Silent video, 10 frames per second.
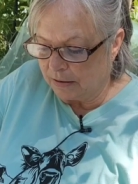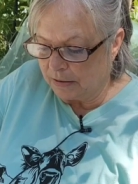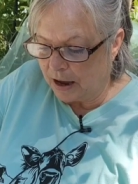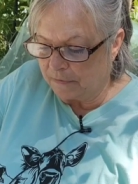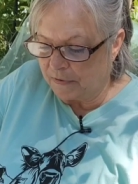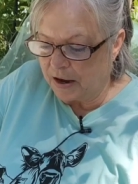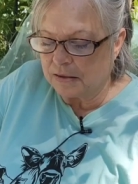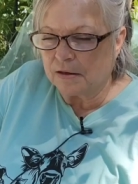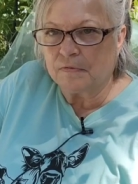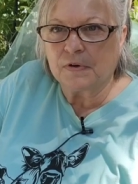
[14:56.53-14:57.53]
Uh, I
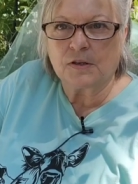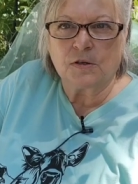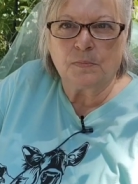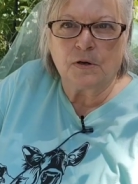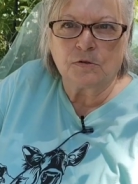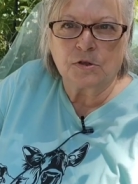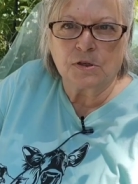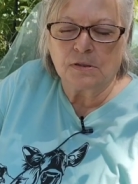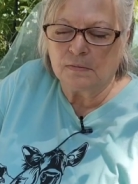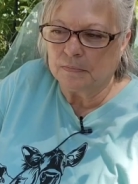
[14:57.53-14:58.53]
find that fish
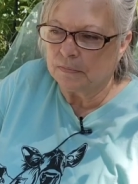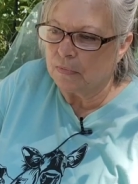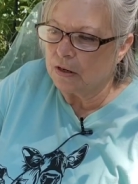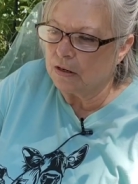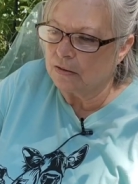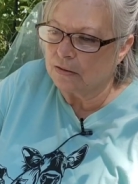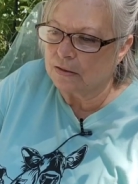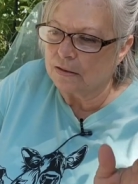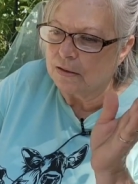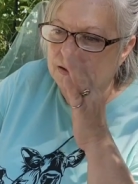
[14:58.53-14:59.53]
emulsion
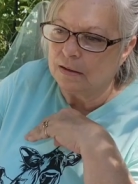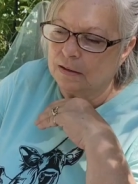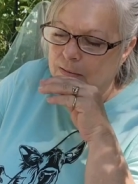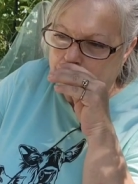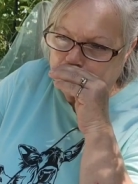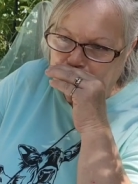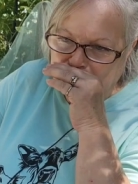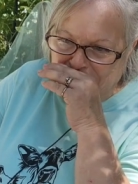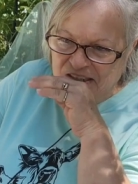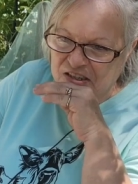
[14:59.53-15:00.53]
is
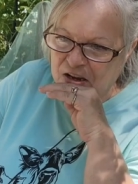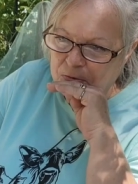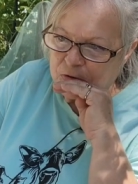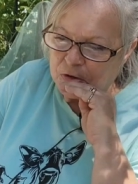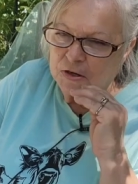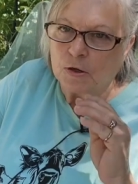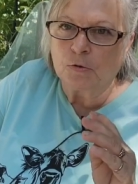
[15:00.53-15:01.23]
it is so